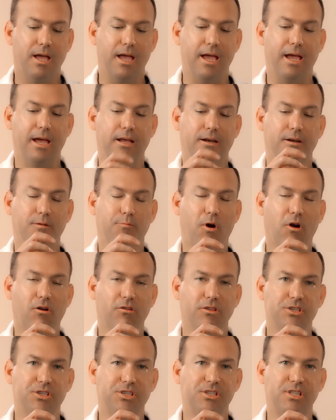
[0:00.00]
and
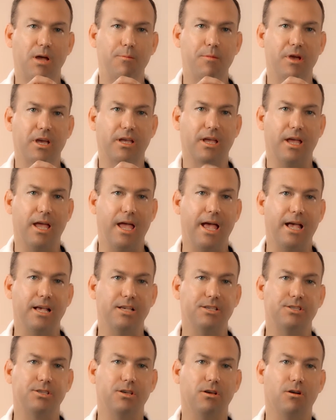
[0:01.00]
part of the stomach
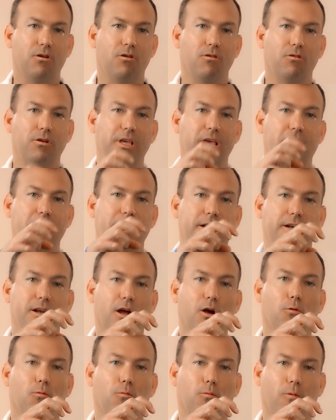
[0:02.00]
has
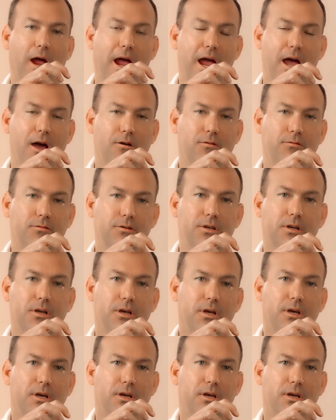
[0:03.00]
herniated around